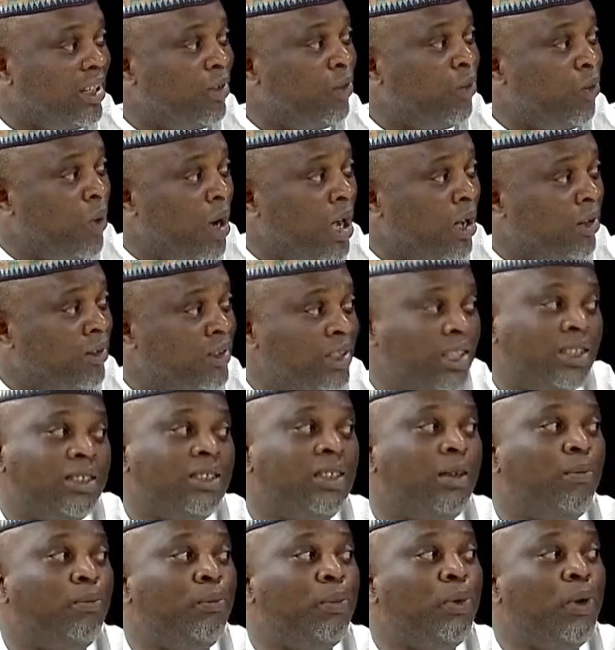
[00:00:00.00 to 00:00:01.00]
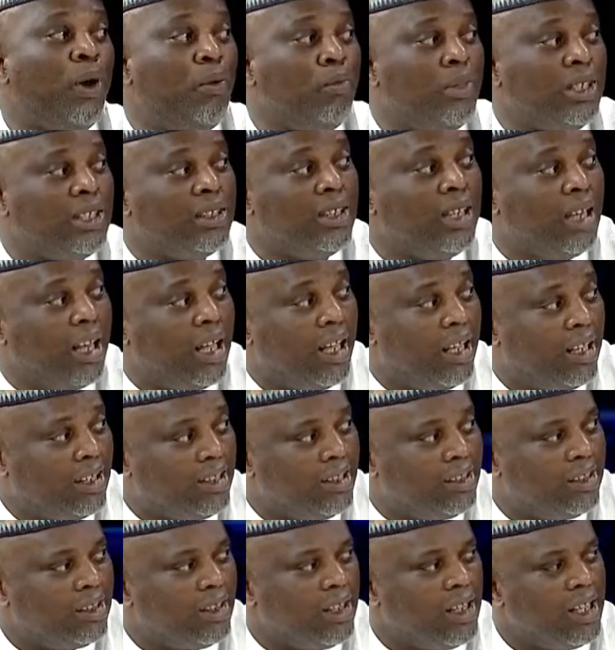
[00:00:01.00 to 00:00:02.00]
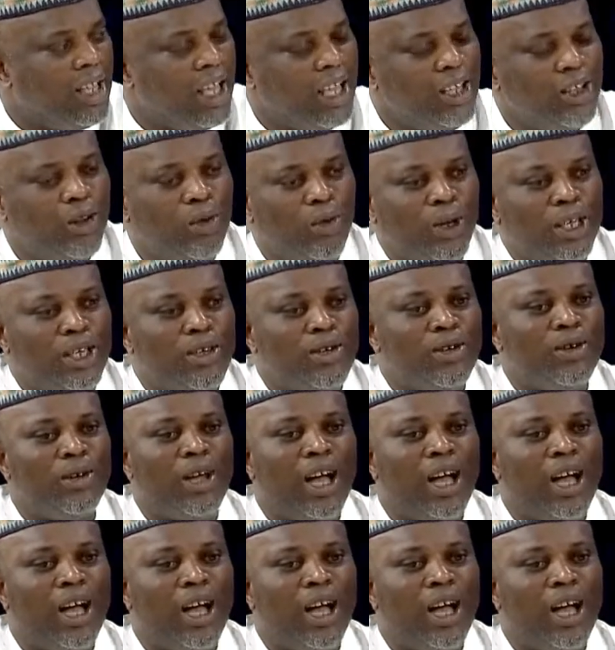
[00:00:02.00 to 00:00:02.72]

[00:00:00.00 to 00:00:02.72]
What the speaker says: wow, this is a promised land. And you know, when you